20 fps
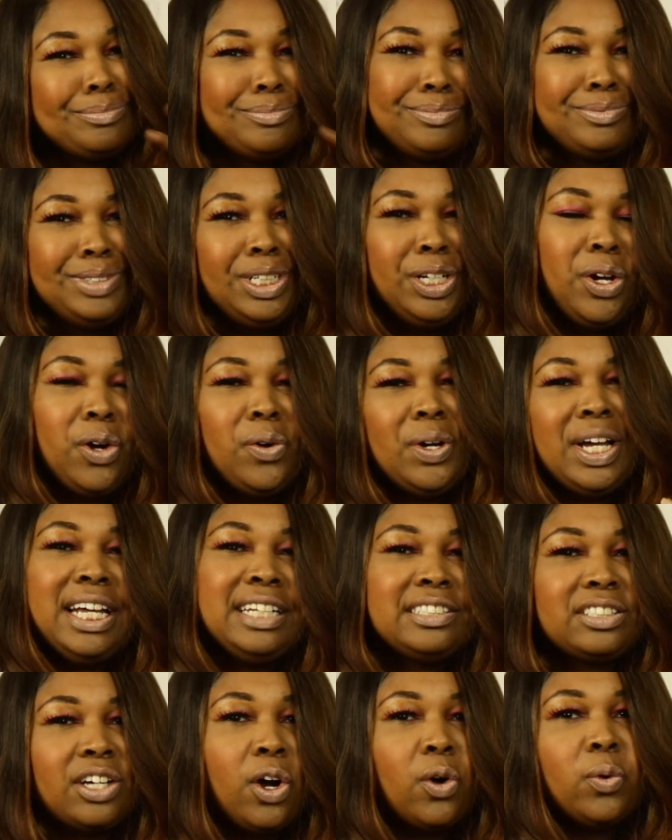You know,
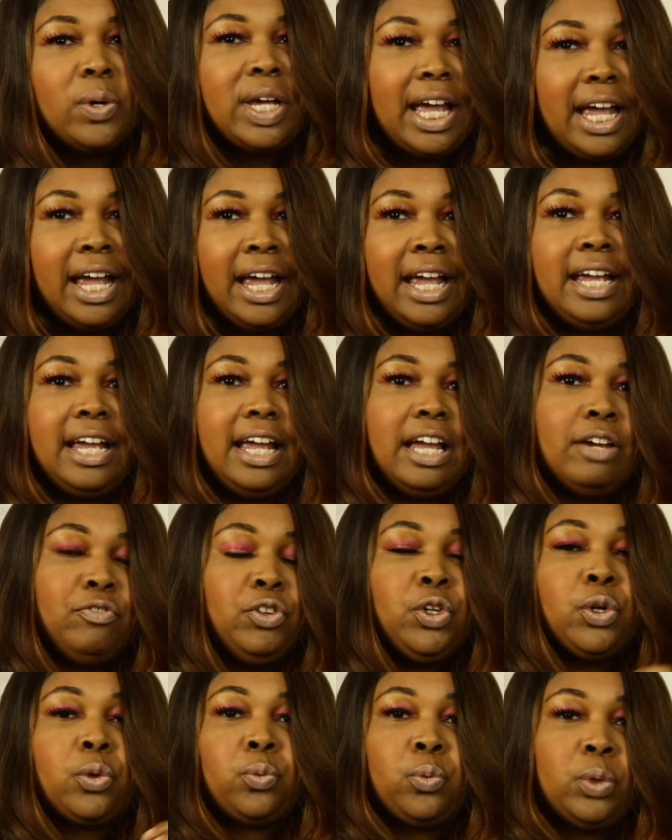it's okay. If
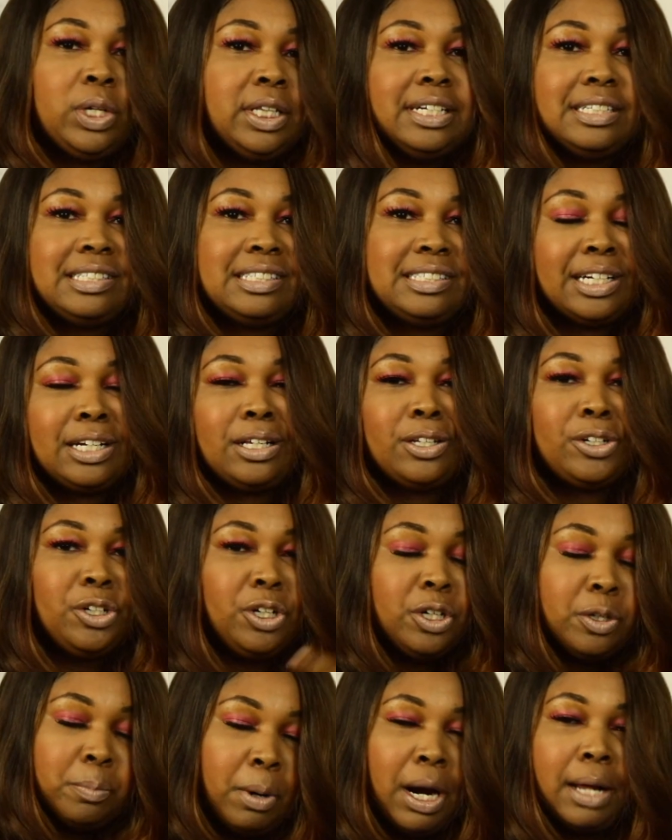you're really a stickler,
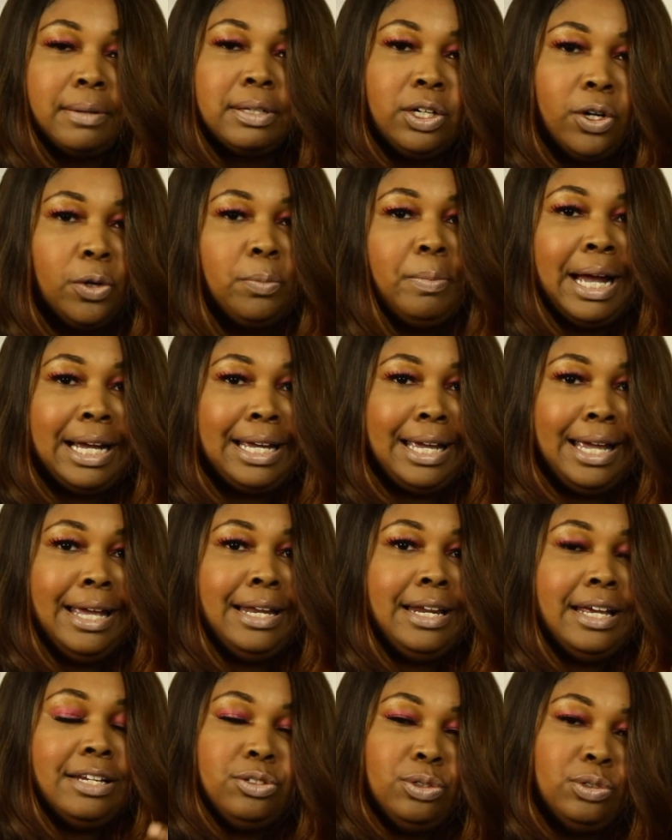you'll probably go back in
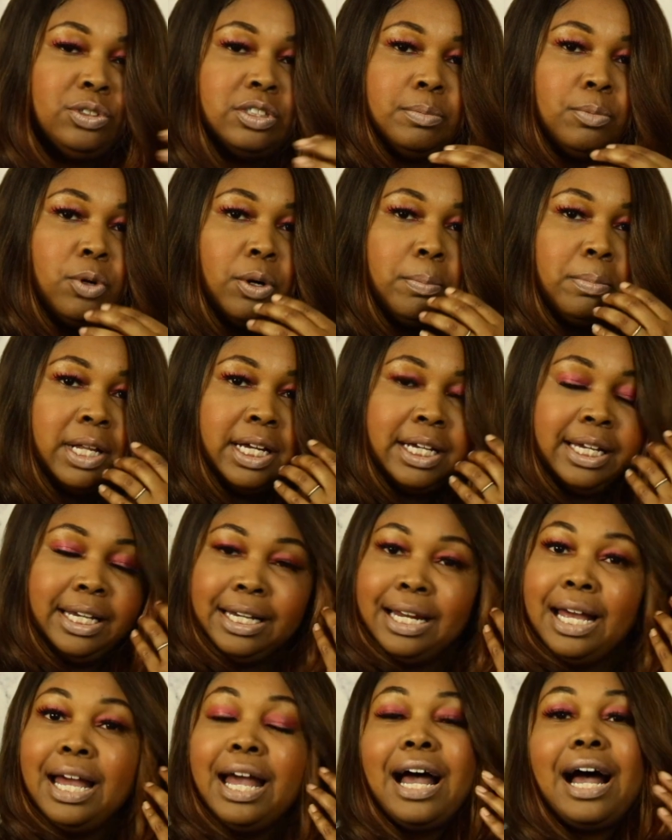and do some more plucking.